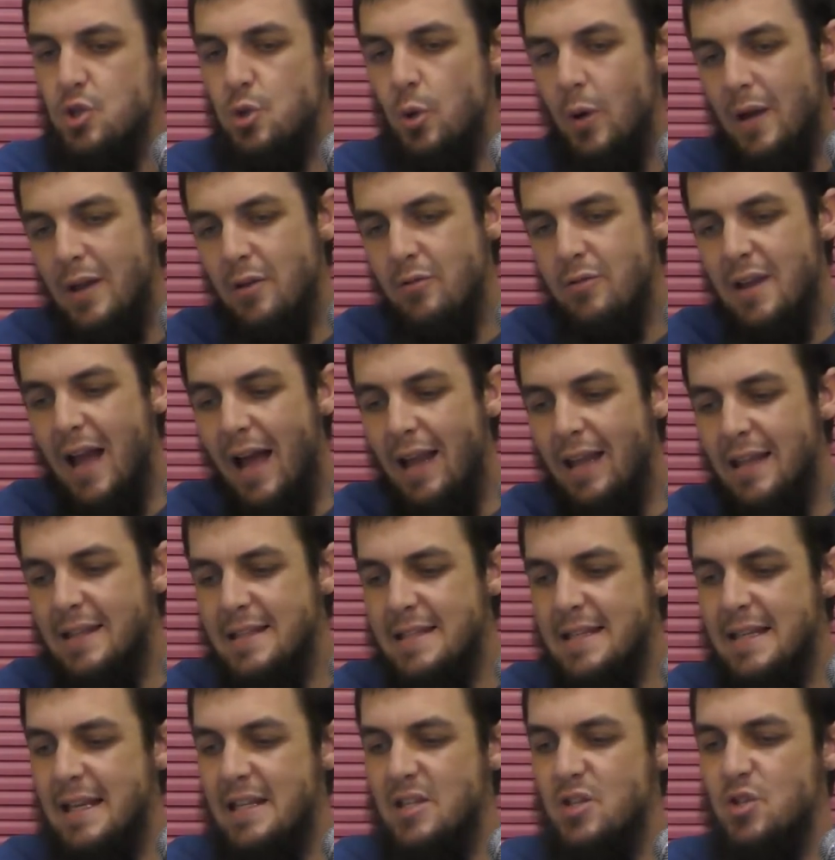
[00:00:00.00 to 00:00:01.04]
So in
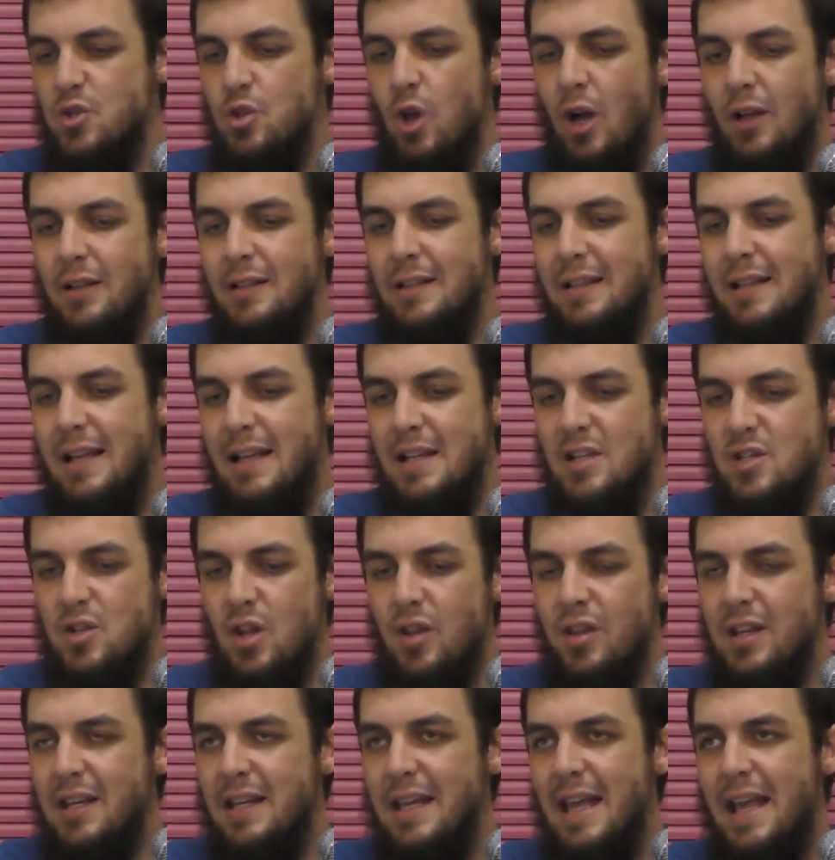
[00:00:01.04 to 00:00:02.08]
reality, it's not
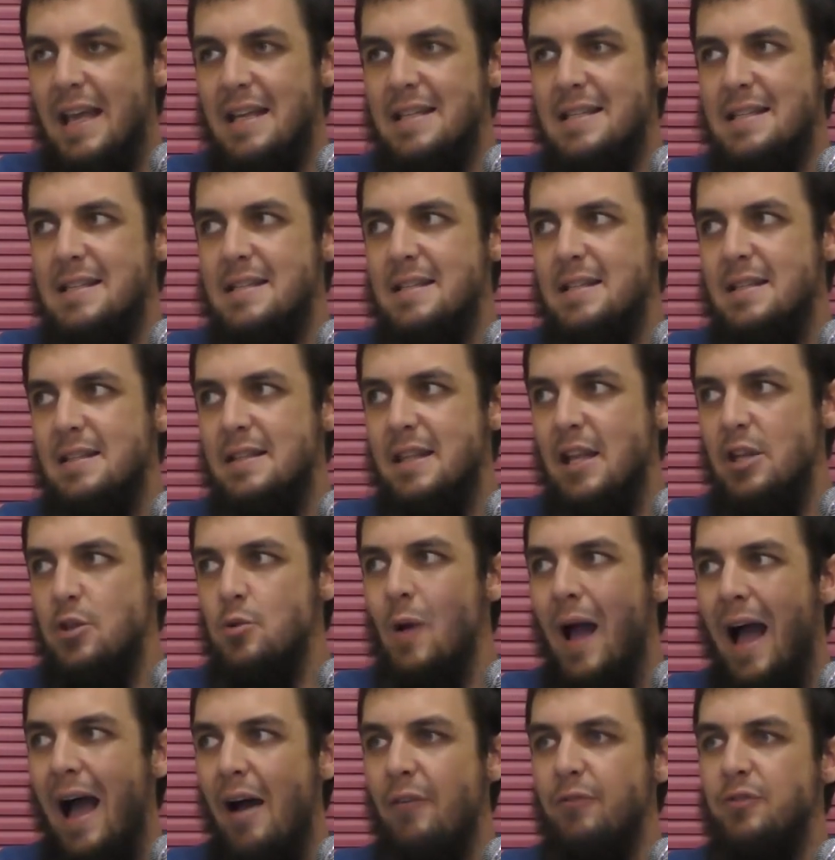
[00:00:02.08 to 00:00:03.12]
the case
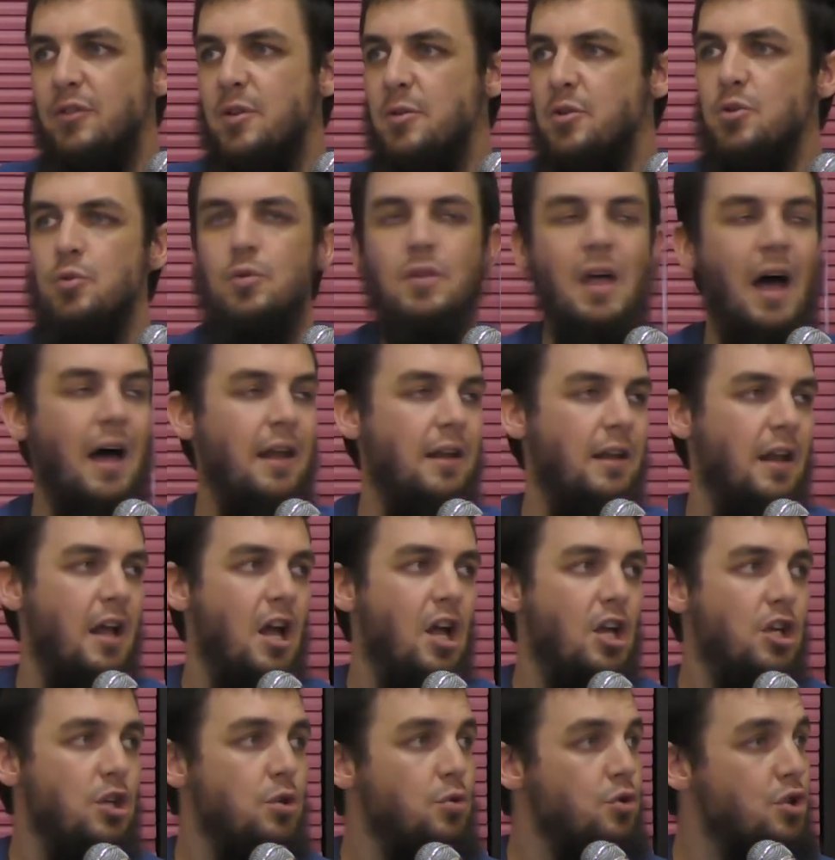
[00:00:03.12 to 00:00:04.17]
that you have to do that.
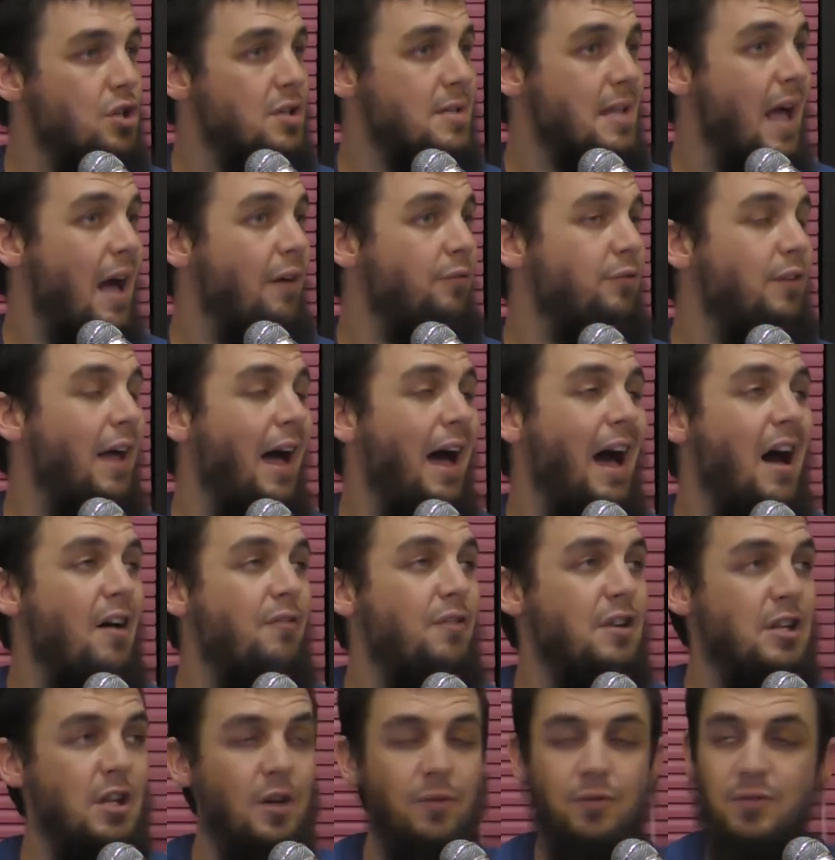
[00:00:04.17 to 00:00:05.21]
You just have to
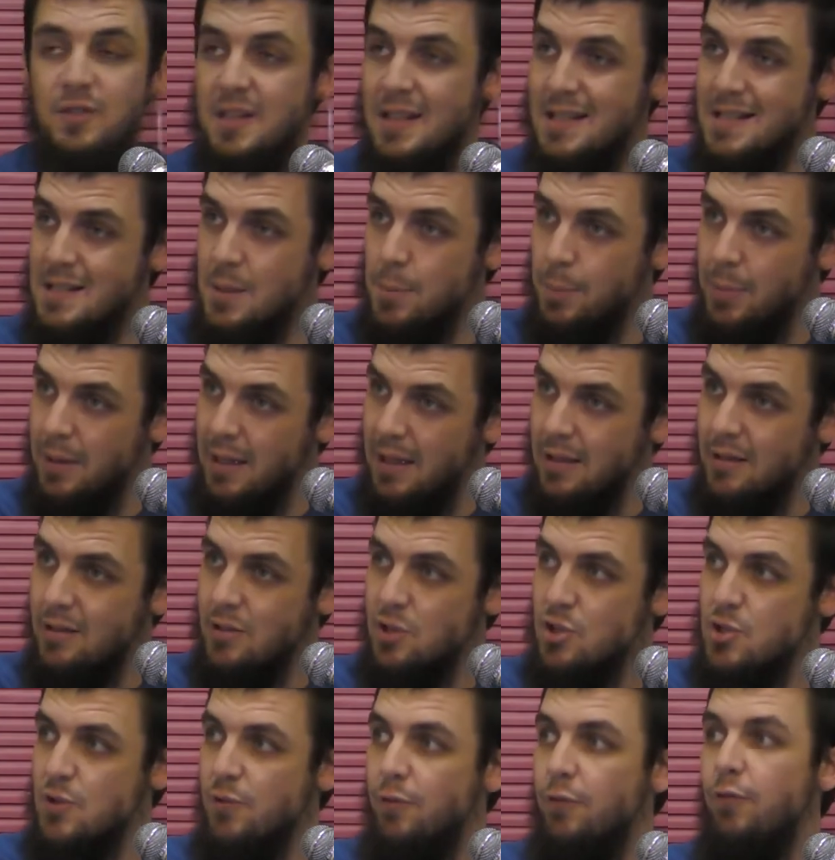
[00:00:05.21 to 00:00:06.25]
have enough
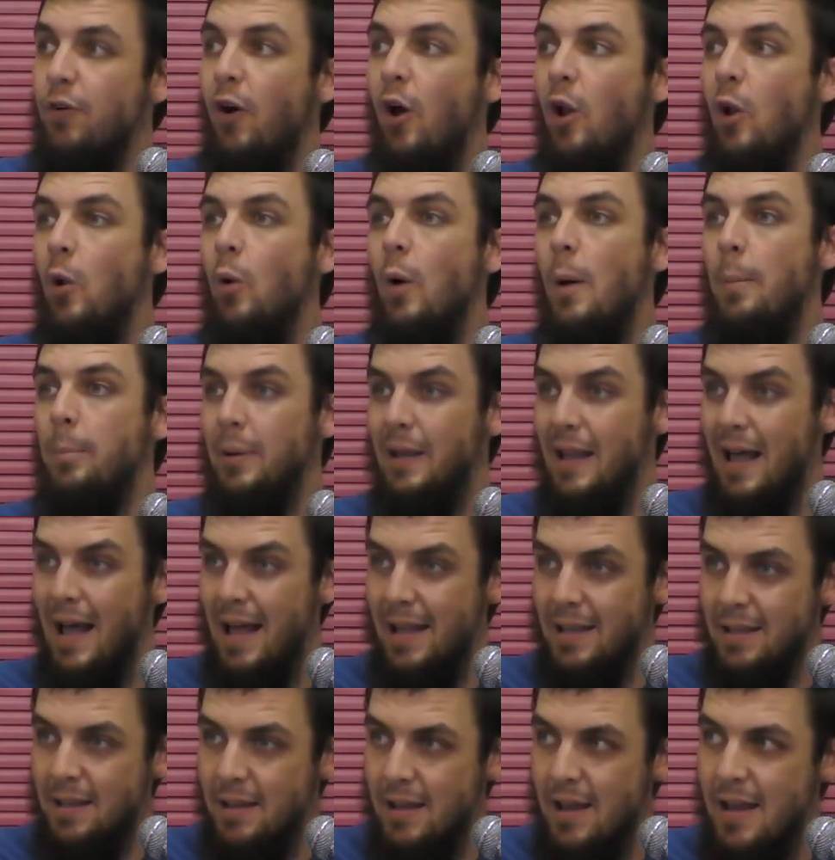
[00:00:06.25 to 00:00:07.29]
discipline to follow a
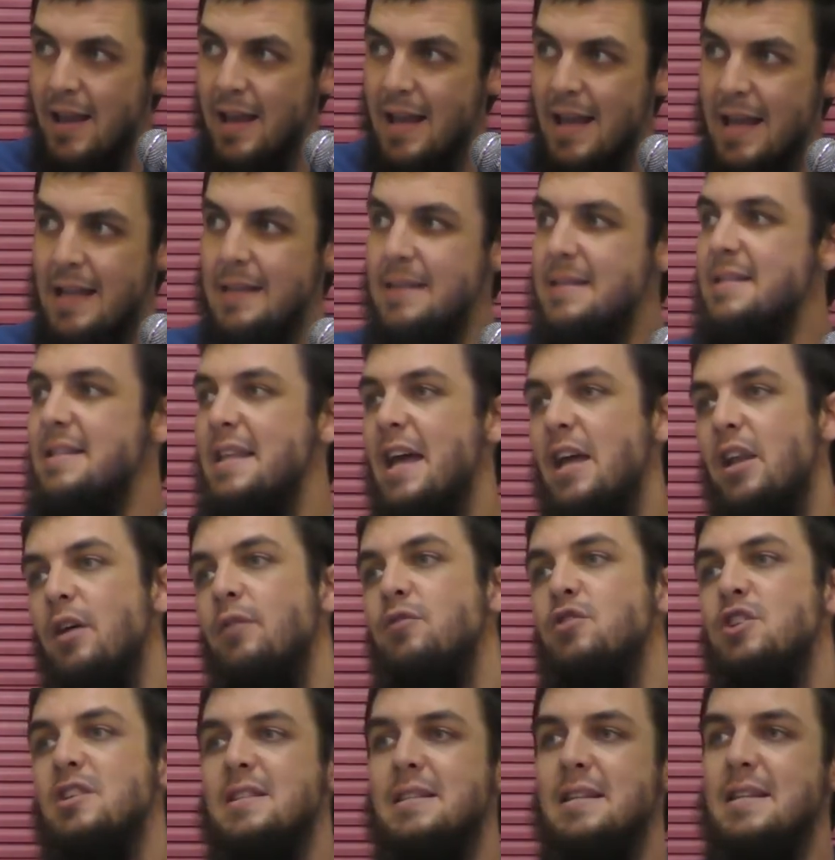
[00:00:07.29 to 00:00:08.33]
plan
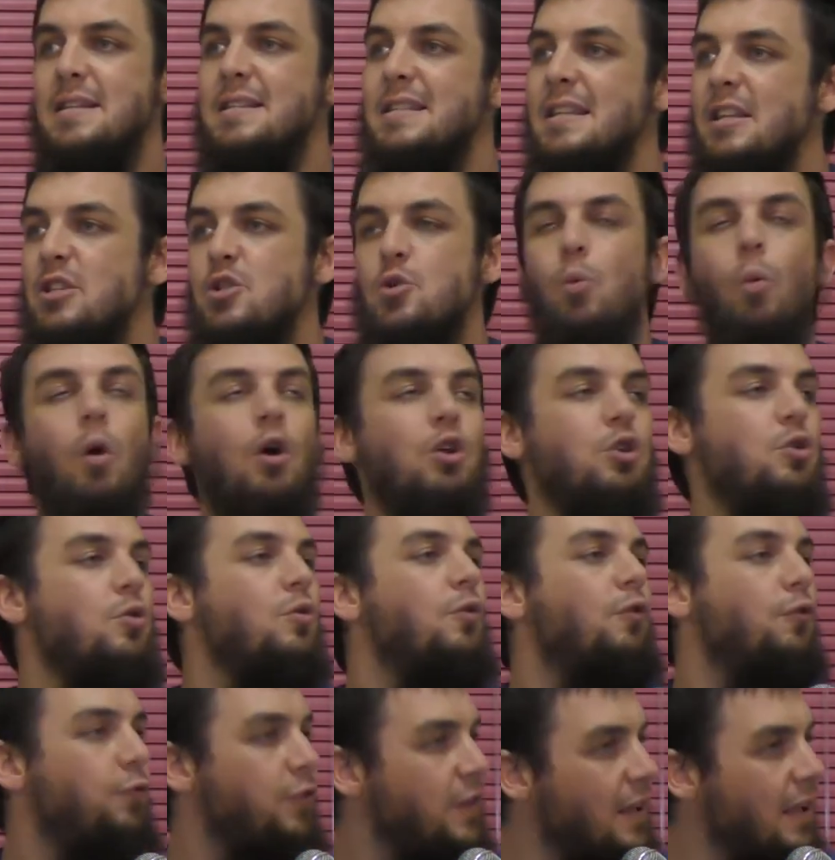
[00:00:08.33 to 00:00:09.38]
instead of just listening to what
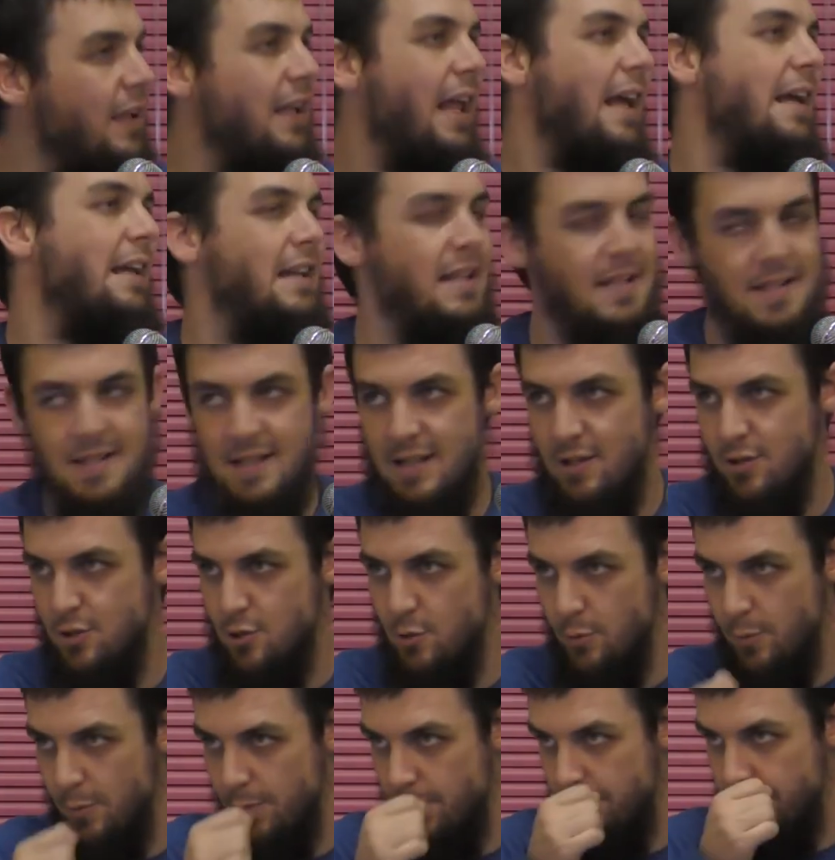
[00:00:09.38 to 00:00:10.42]
you feel like
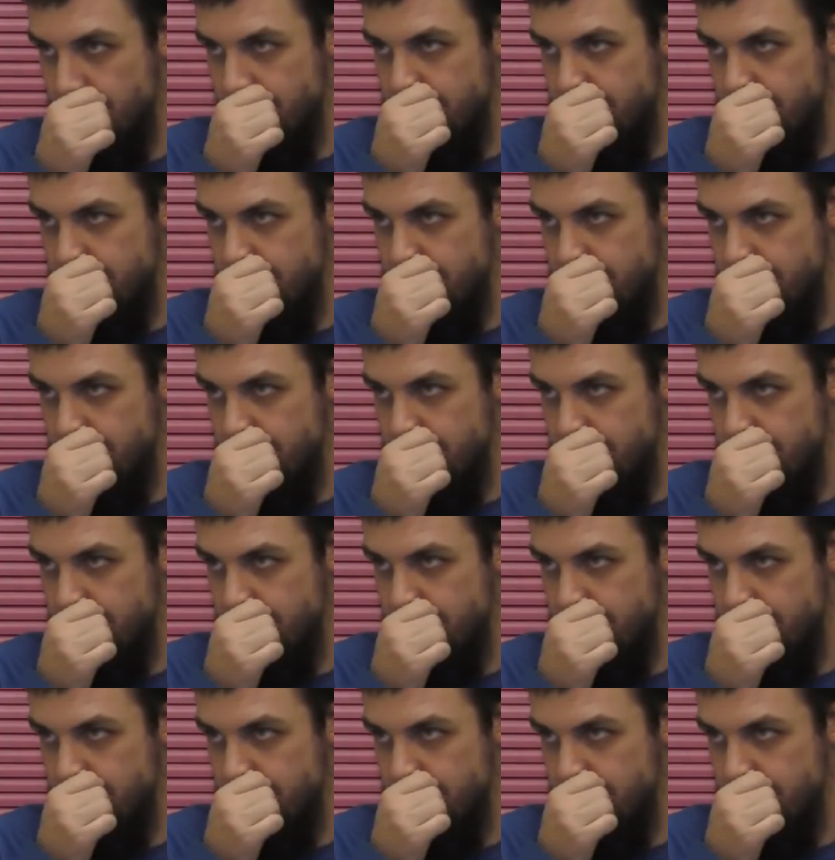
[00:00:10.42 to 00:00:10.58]
listening to.